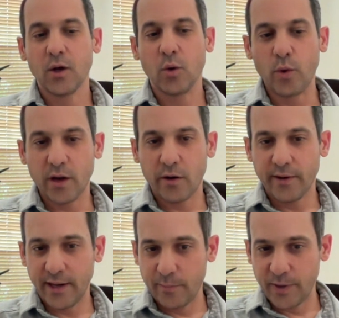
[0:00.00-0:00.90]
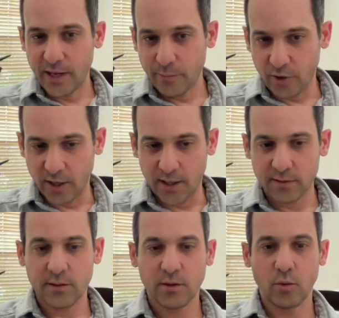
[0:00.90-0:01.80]
we are an API
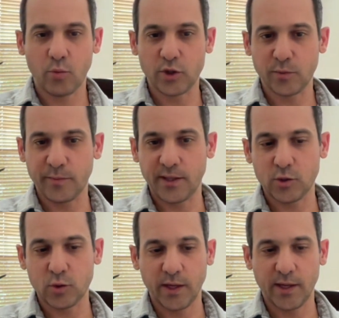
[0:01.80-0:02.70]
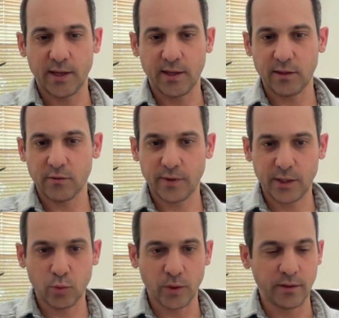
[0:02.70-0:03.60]
product, which means we can
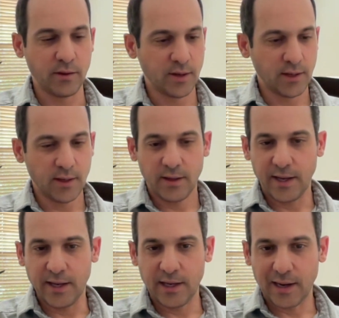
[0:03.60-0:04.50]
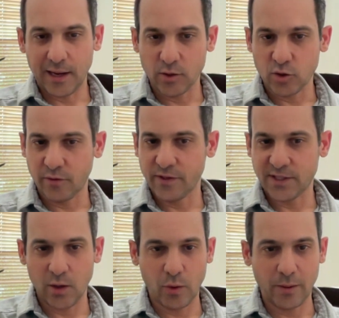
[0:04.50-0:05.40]
integrate with any cloud service,
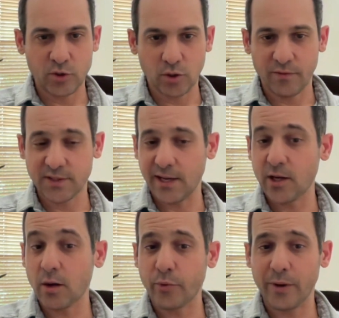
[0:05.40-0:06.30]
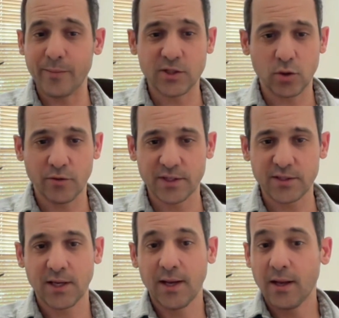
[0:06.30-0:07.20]
any web service, any on-premise
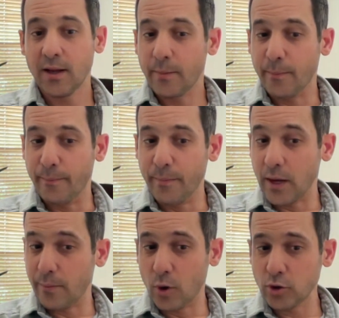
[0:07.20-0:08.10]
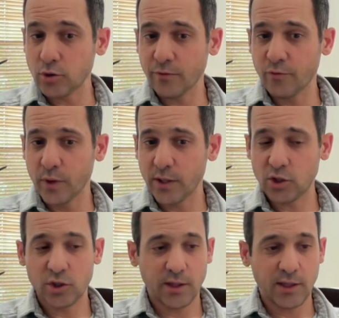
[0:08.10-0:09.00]
service, most of
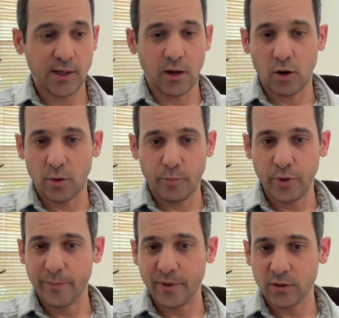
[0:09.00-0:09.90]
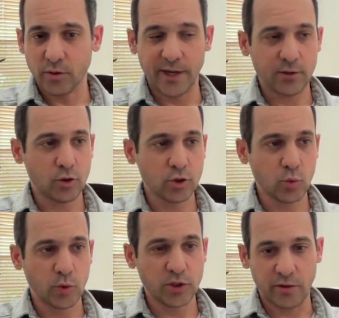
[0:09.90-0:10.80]
which are pre-built connectors,
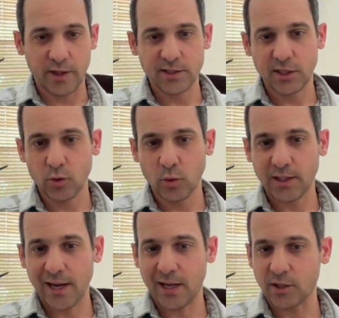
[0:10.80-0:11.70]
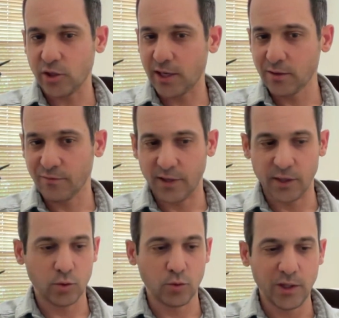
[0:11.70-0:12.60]
which are easy to attach
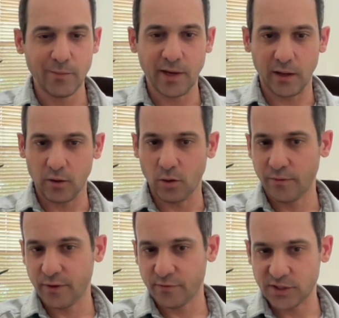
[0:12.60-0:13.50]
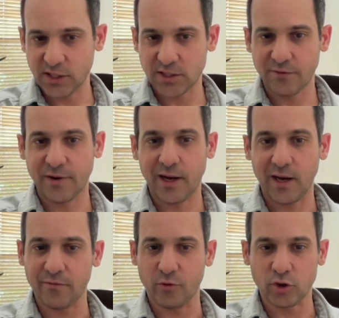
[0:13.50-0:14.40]
natively to email, Office
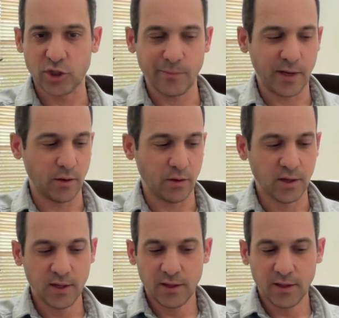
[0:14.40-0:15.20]
365 or Gmail,